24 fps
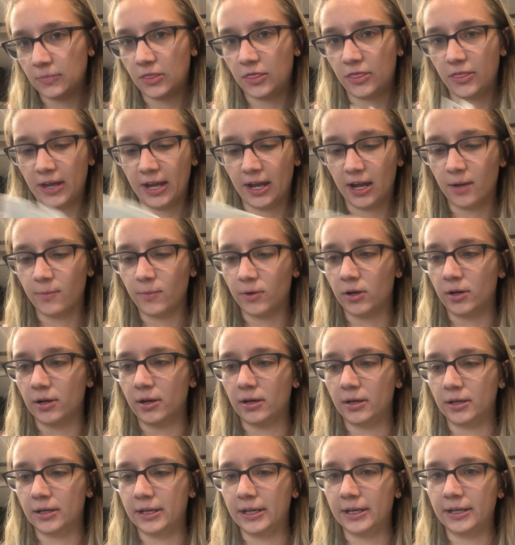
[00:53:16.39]
thing I bought
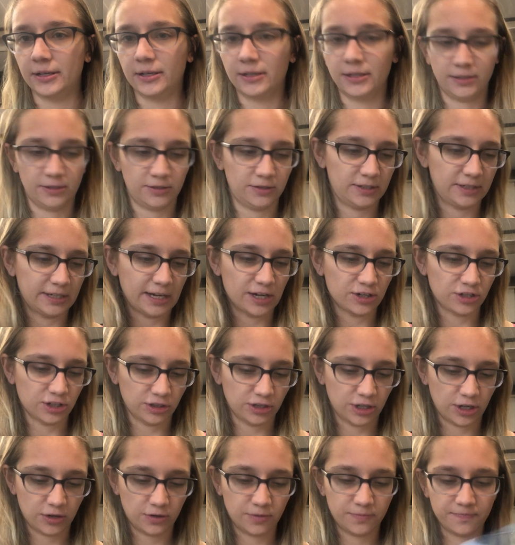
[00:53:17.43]
on Stash
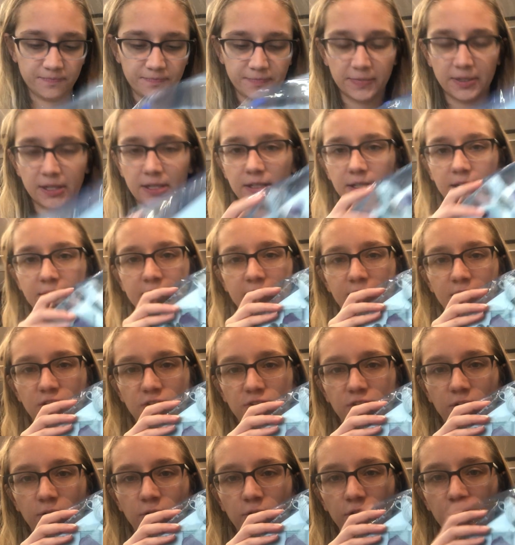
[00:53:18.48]
Unload, because I'm
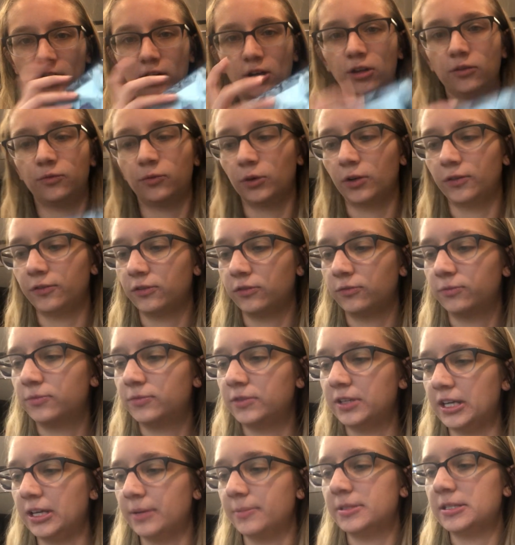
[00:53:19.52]
using all the called for
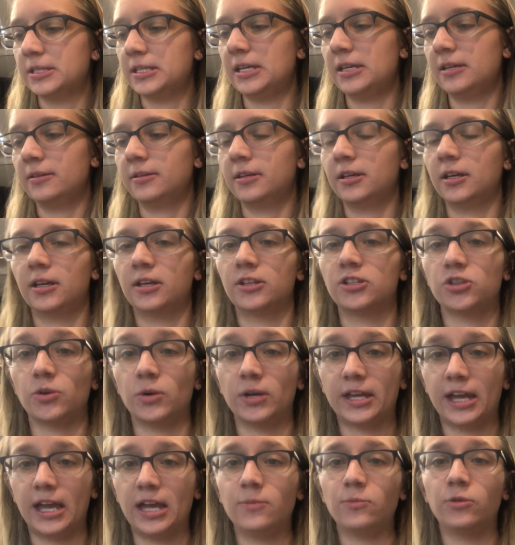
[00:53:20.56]
DMC. So
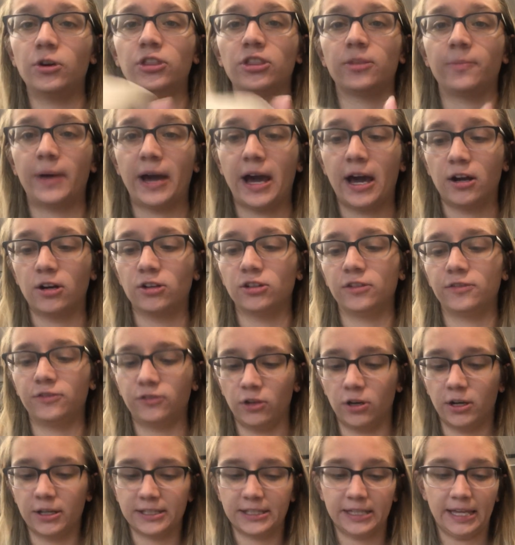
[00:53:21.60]
it came with the pattern, the
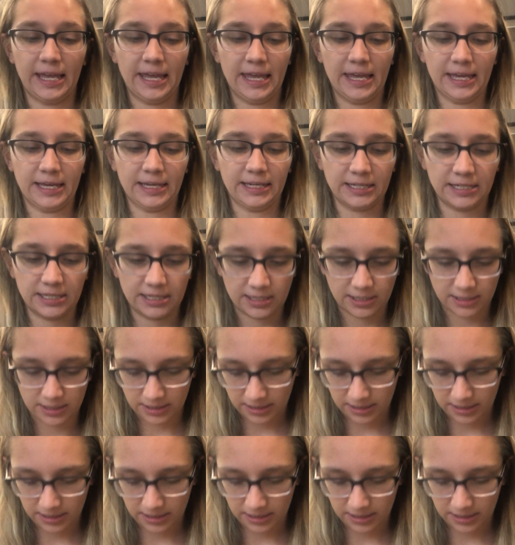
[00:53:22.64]
floss, and